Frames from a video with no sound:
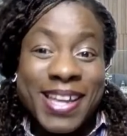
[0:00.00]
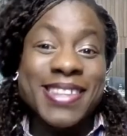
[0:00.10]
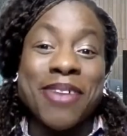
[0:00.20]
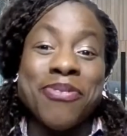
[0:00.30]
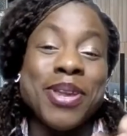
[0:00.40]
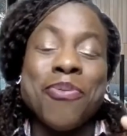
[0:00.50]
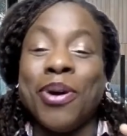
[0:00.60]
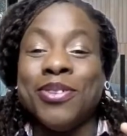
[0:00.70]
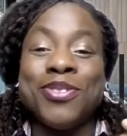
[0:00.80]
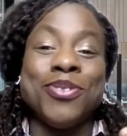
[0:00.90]
they really
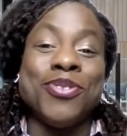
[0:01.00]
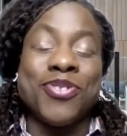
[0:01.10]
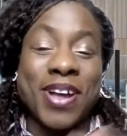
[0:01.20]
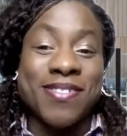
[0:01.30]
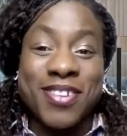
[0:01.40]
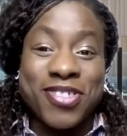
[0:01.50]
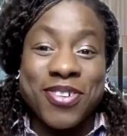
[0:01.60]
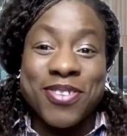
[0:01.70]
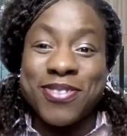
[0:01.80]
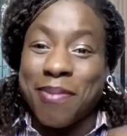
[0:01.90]
want to
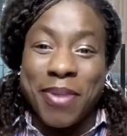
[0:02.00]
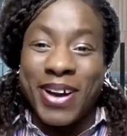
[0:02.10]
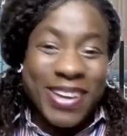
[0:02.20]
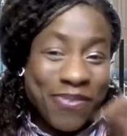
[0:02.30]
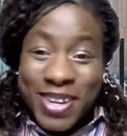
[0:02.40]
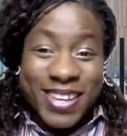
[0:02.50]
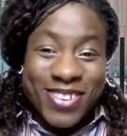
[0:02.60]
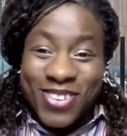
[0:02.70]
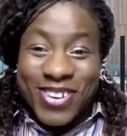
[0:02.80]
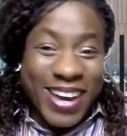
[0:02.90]
transition. Some are even in the
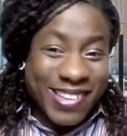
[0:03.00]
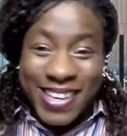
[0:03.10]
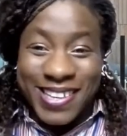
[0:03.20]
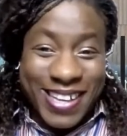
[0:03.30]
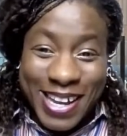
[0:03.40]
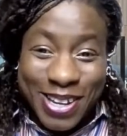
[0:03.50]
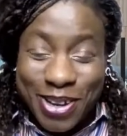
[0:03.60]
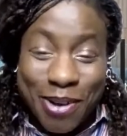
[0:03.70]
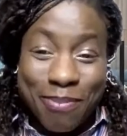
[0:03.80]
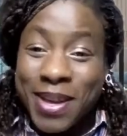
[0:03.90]
United
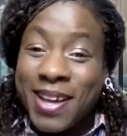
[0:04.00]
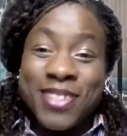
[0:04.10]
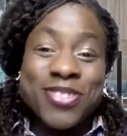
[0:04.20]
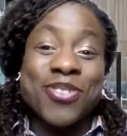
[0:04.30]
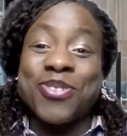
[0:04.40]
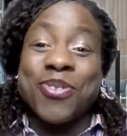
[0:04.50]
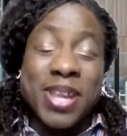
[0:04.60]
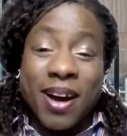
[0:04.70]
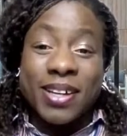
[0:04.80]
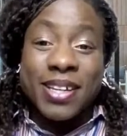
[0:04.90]
Kingdom, just doing
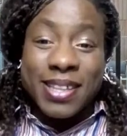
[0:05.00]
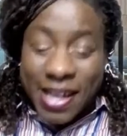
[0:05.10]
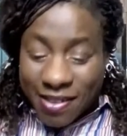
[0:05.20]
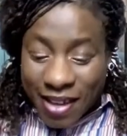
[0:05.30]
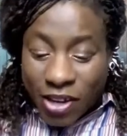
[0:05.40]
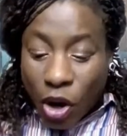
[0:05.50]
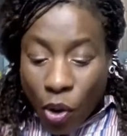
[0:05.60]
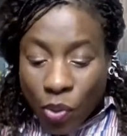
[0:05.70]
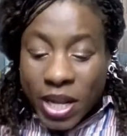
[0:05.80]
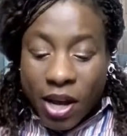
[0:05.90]
other things and
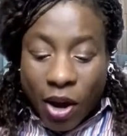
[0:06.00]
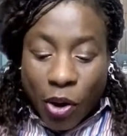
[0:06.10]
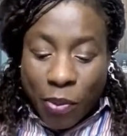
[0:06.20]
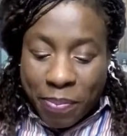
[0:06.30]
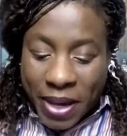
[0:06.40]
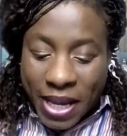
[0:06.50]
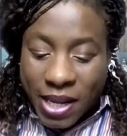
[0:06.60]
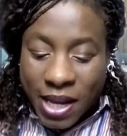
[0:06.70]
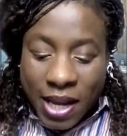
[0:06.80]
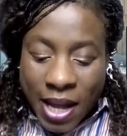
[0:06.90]
only hoping.
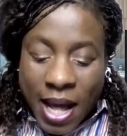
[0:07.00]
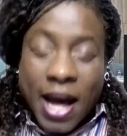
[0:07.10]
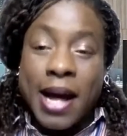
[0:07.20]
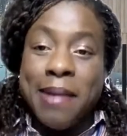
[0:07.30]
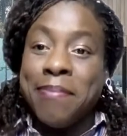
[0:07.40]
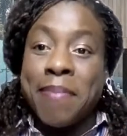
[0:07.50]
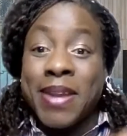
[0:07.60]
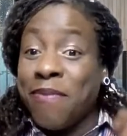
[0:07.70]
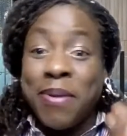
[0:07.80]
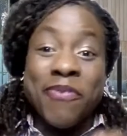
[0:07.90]
Maybe
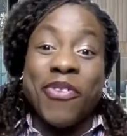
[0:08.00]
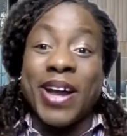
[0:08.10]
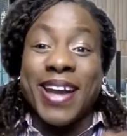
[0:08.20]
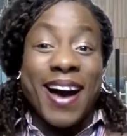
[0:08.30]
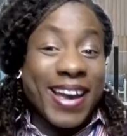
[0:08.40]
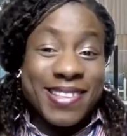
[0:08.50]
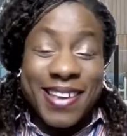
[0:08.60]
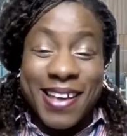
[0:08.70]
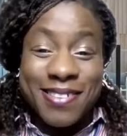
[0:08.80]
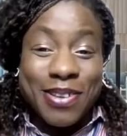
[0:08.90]
they've been for an eye
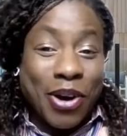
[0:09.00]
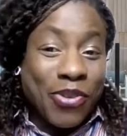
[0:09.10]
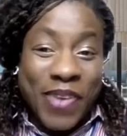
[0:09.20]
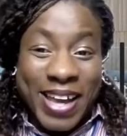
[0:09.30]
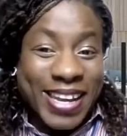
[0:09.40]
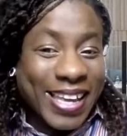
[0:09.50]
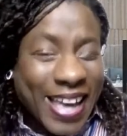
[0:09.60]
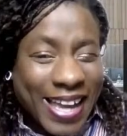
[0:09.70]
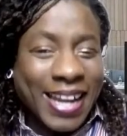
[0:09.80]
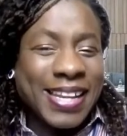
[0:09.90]
test over and
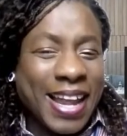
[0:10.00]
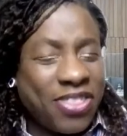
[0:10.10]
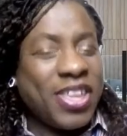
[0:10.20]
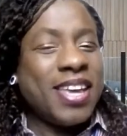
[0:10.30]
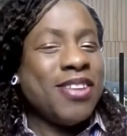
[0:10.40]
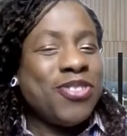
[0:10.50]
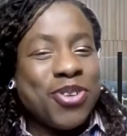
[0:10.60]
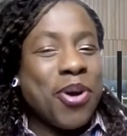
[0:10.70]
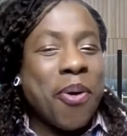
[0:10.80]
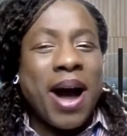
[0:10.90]
again, and they're thinking, do you
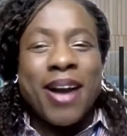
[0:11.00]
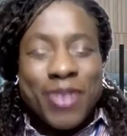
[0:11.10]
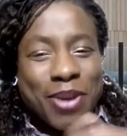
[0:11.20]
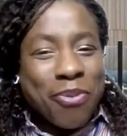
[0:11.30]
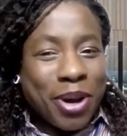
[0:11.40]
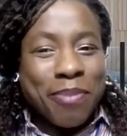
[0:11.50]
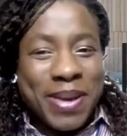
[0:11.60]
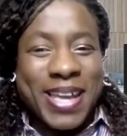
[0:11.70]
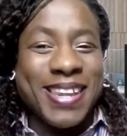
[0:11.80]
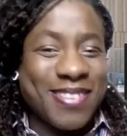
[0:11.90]
know what? I really want to
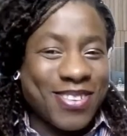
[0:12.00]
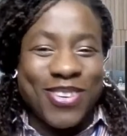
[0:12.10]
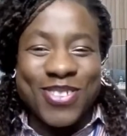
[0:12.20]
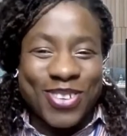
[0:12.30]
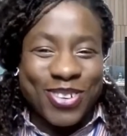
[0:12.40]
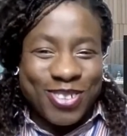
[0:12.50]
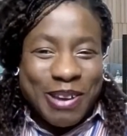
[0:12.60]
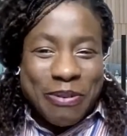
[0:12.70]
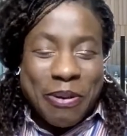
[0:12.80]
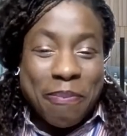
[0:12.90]
be in this consulting
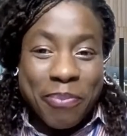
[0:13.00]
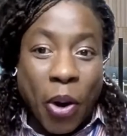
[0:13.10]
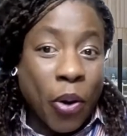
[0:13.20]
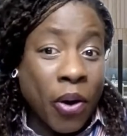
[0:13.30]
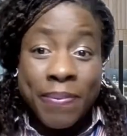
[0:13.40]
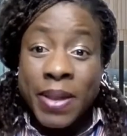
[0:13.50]
room, or